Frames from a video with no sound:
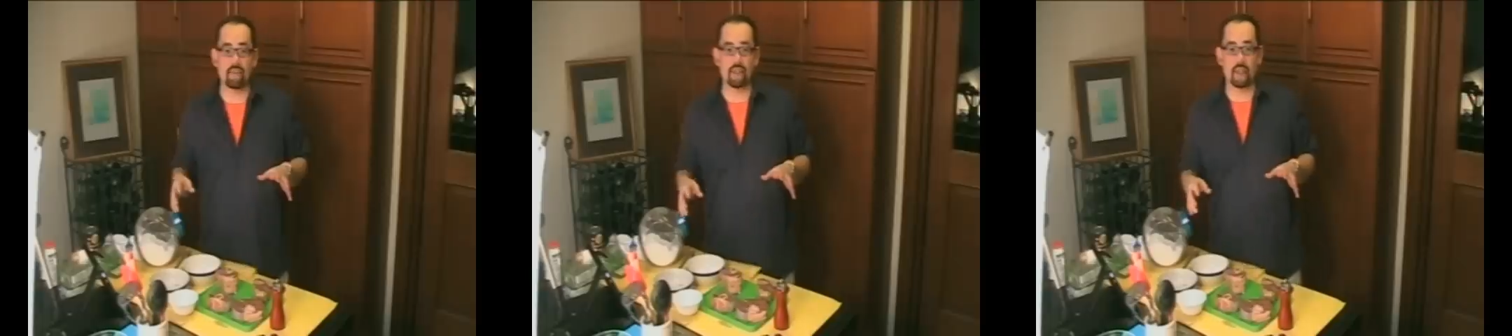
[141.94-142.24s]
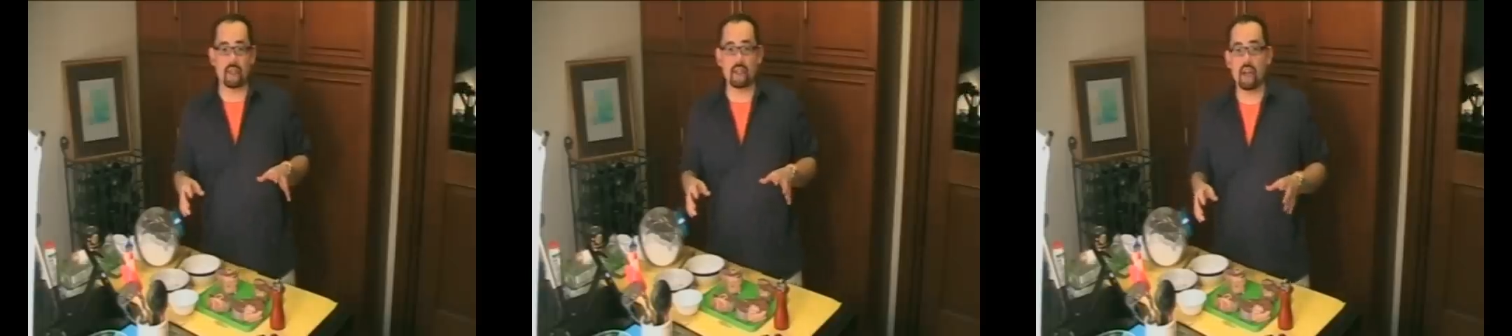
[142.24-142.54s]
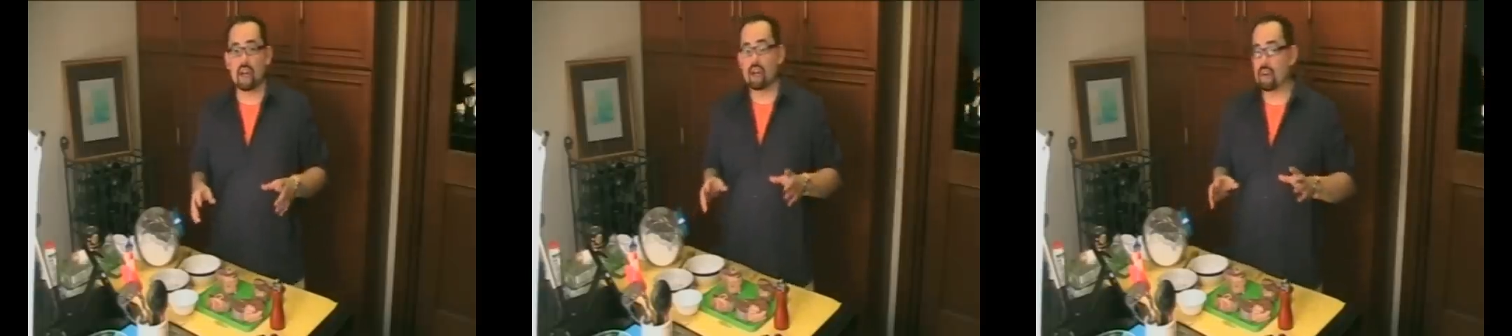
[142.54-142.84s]

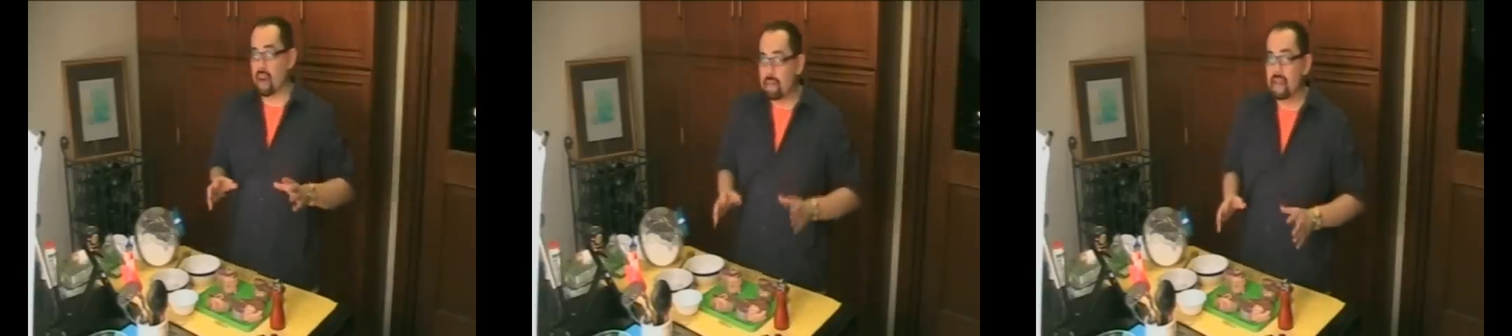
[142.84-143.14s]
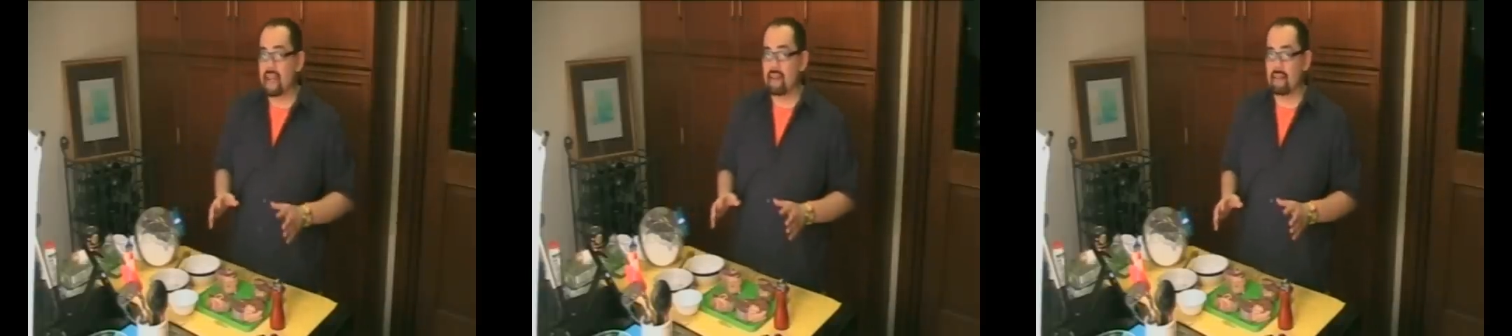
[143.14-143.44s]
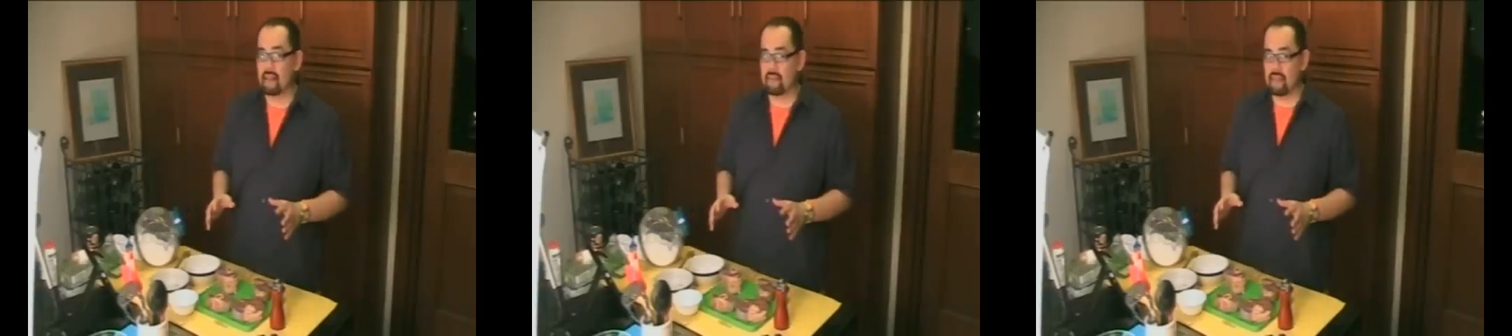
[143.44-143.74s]
After rubbing
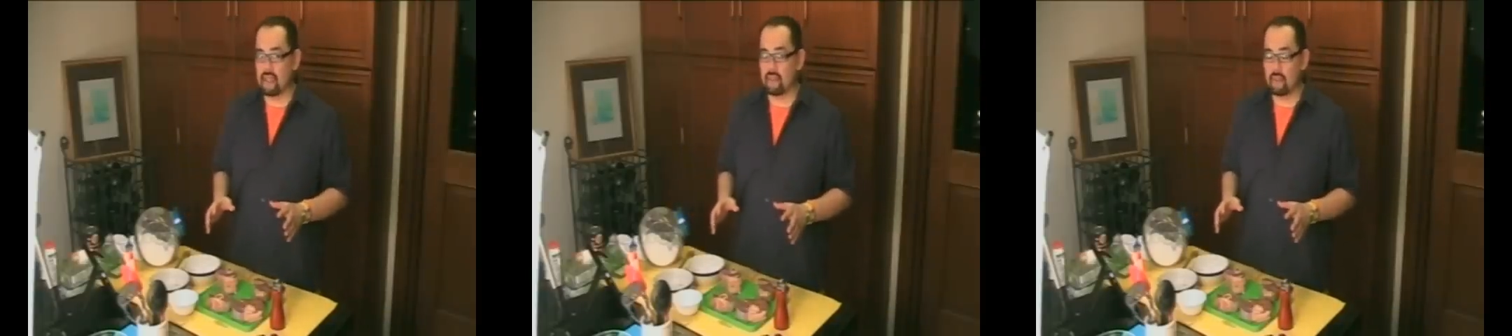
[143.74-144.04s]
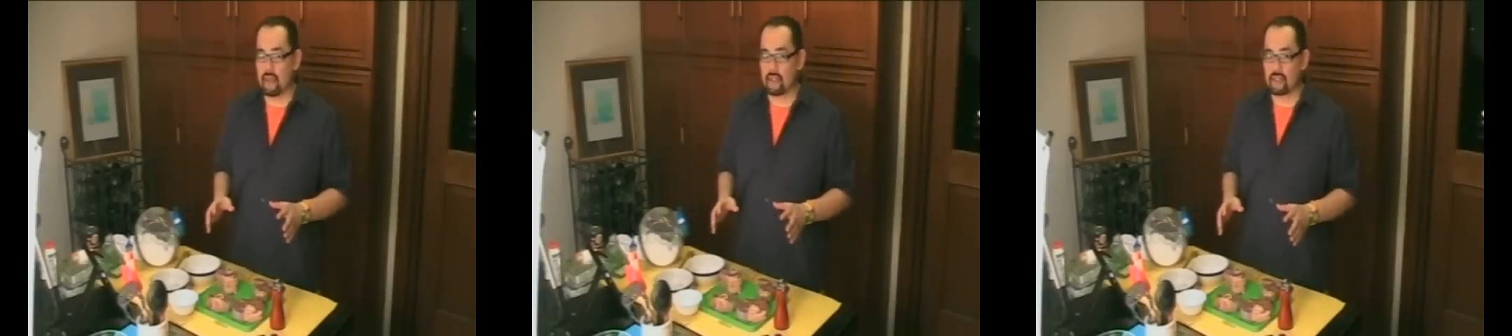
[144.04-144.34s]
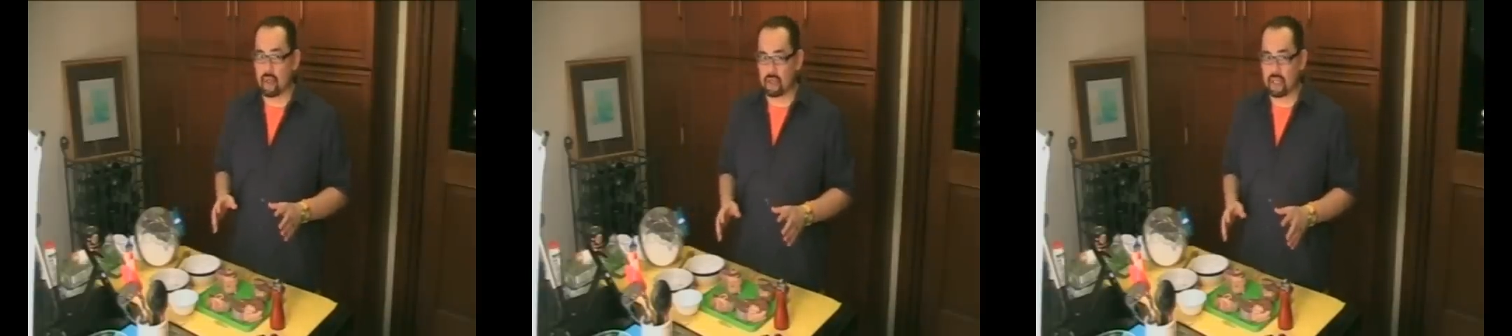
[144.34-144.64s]
the veal with
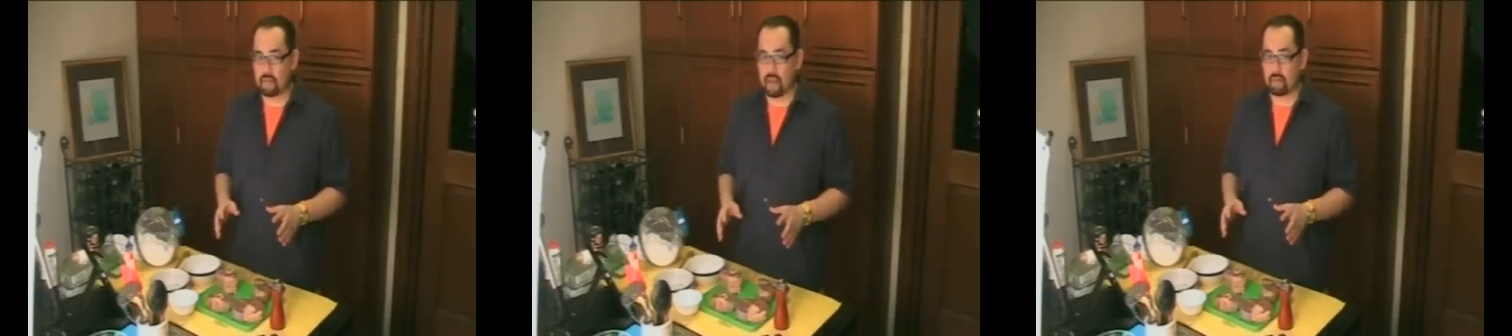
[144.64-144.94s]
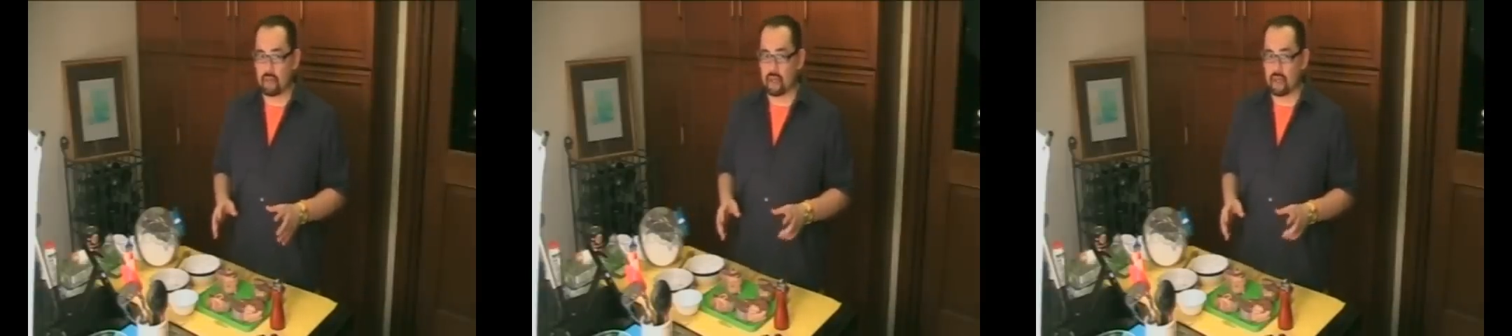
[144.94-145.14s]
salt and pepper,